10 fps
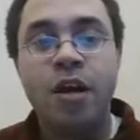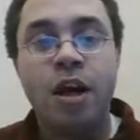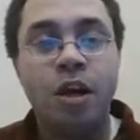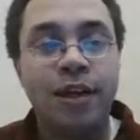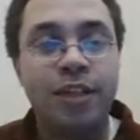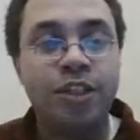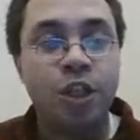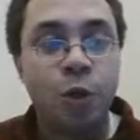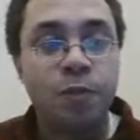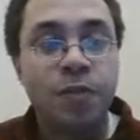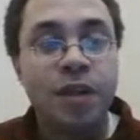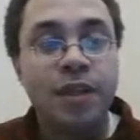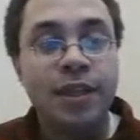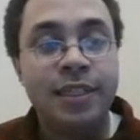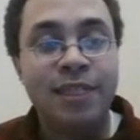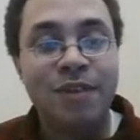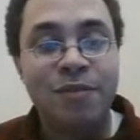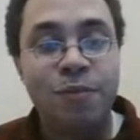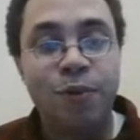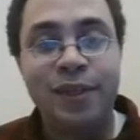Alright, so let's say we have a
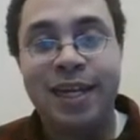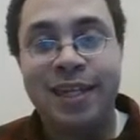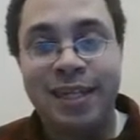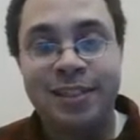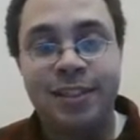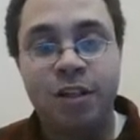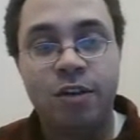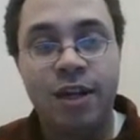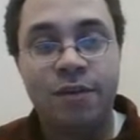board like this, alright?